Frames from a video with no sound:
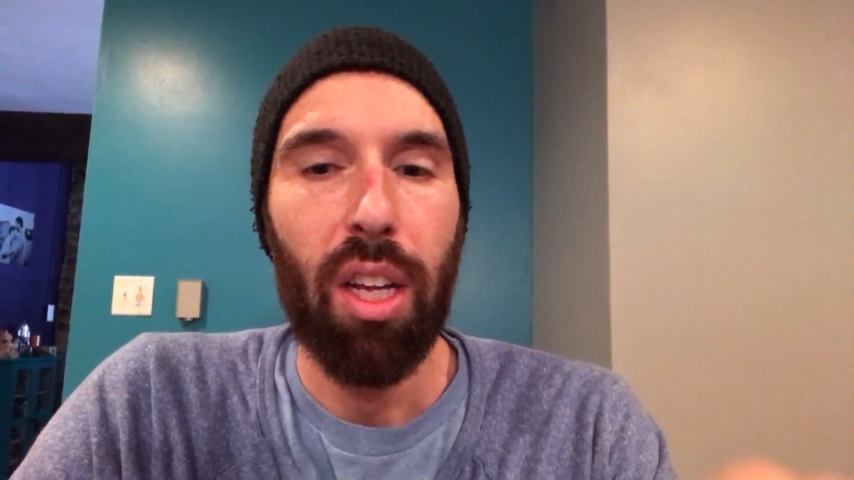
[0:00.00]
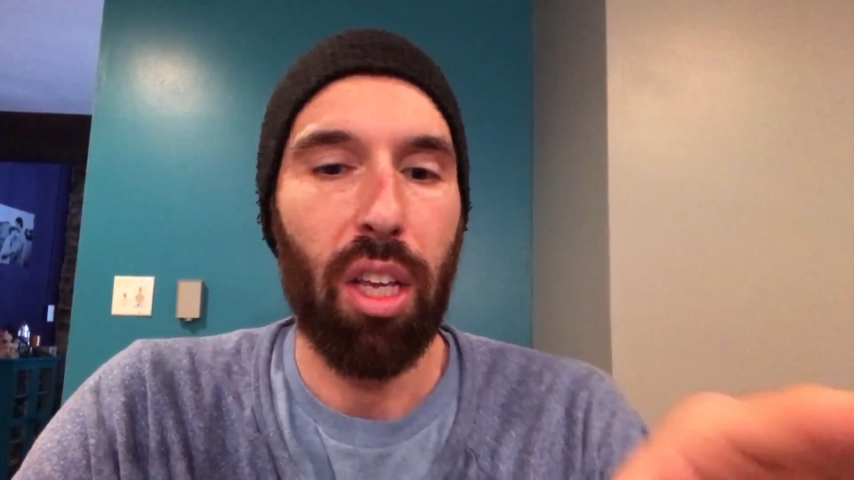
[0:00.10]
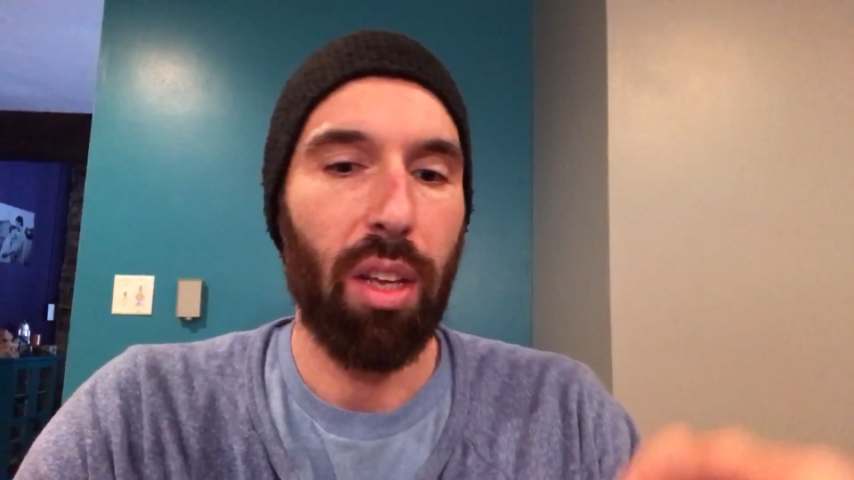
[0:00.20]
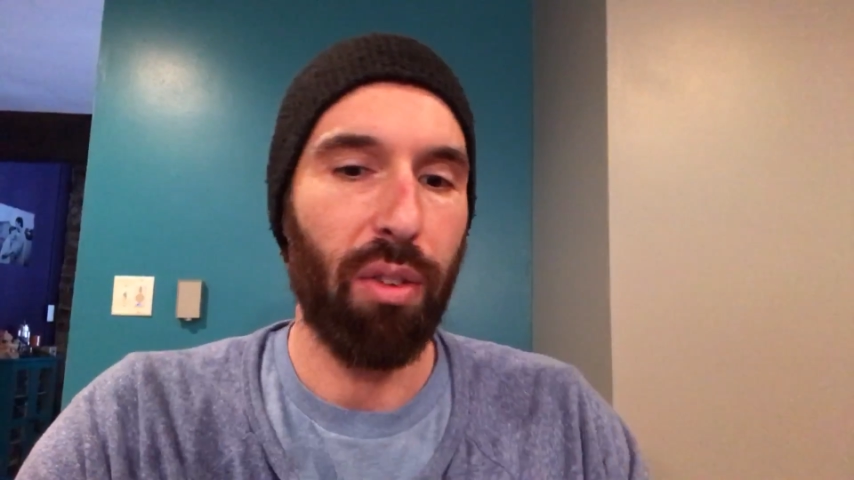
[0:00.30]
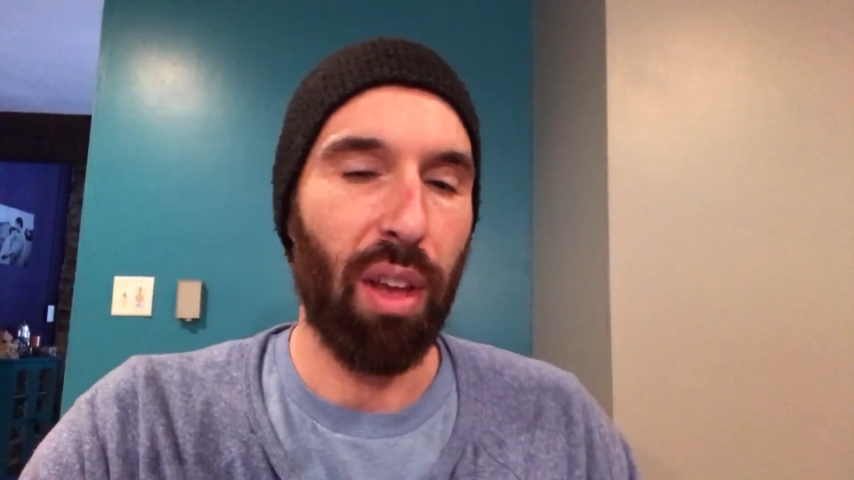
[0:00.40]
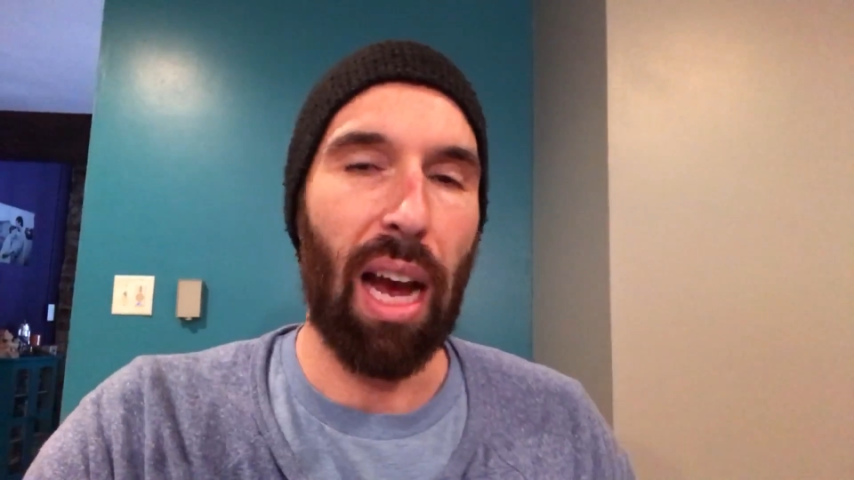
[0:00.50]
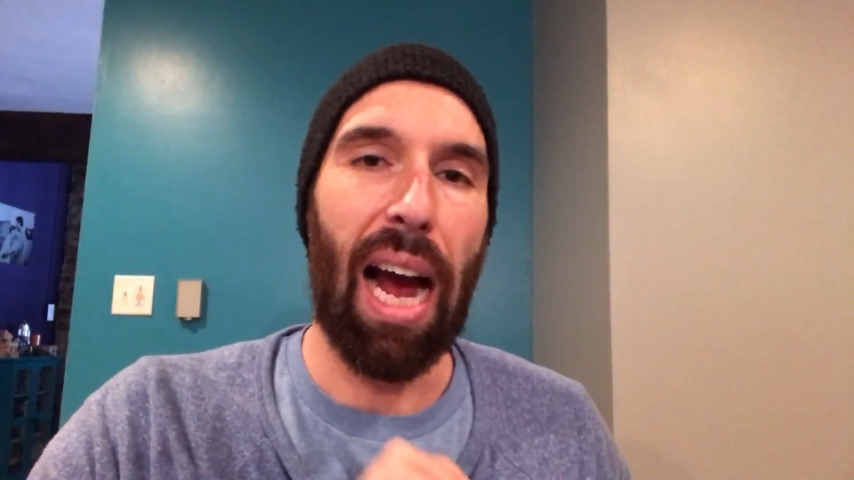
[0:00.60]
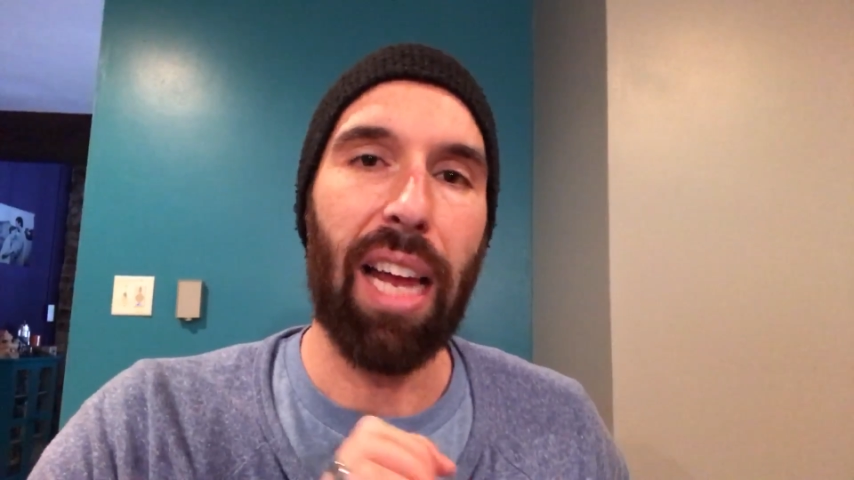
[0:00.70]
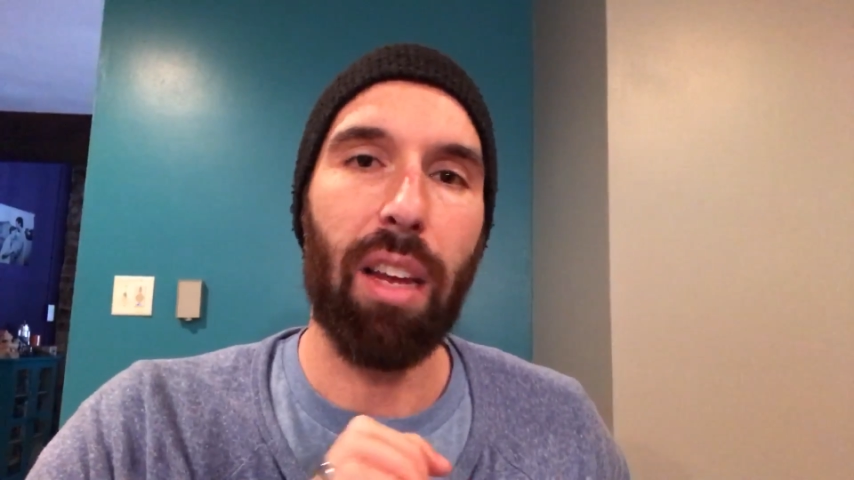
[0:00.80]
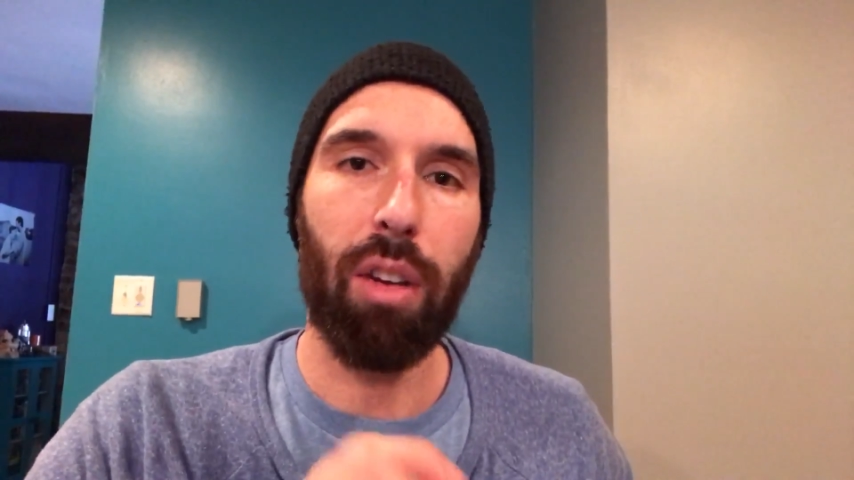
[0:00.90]
is
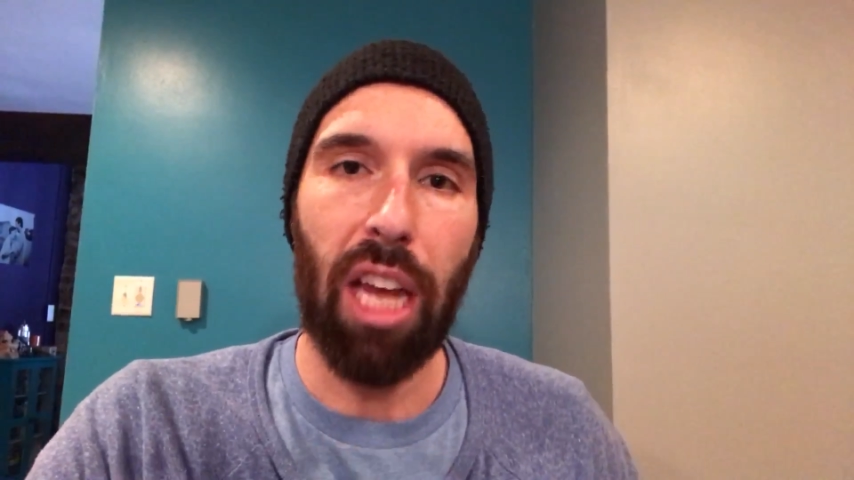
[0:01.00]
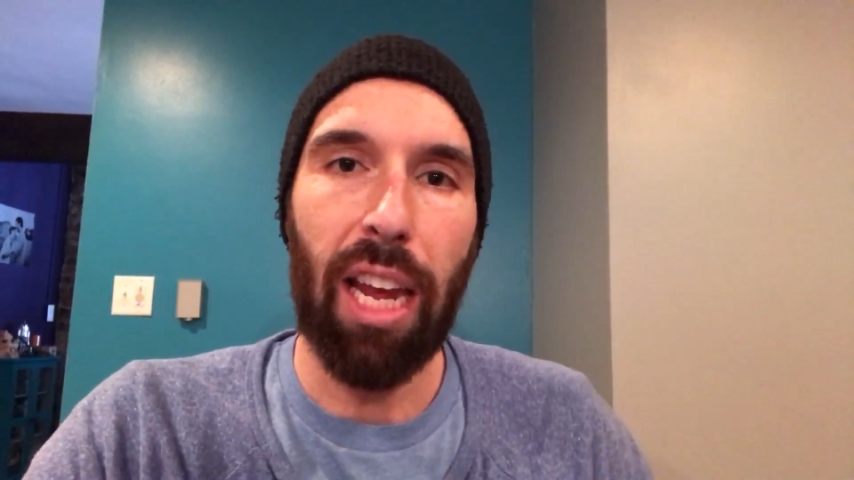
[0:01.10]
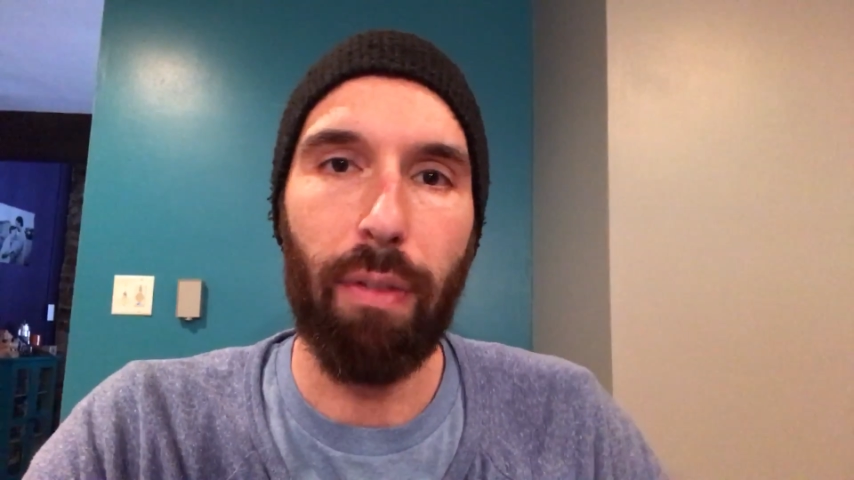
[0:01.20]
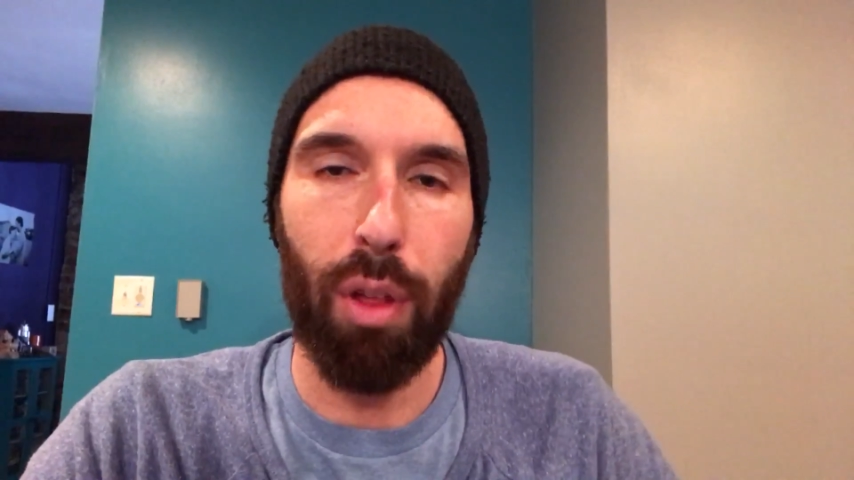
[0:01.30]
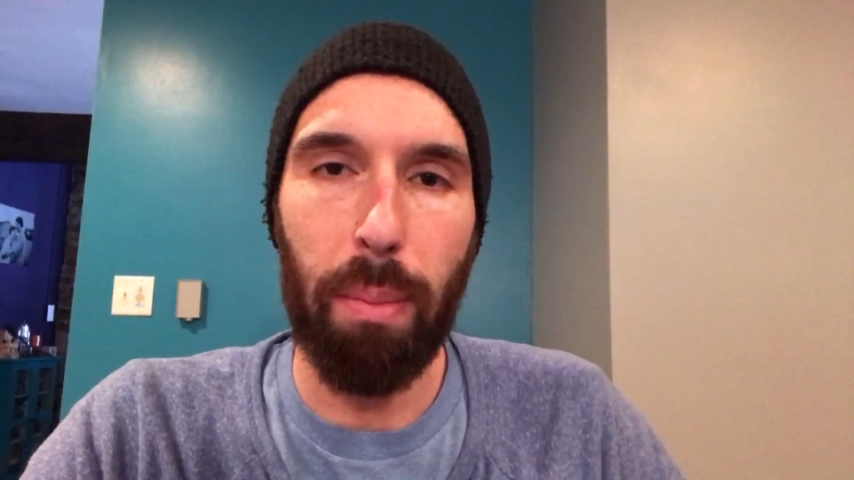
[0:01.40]
I gave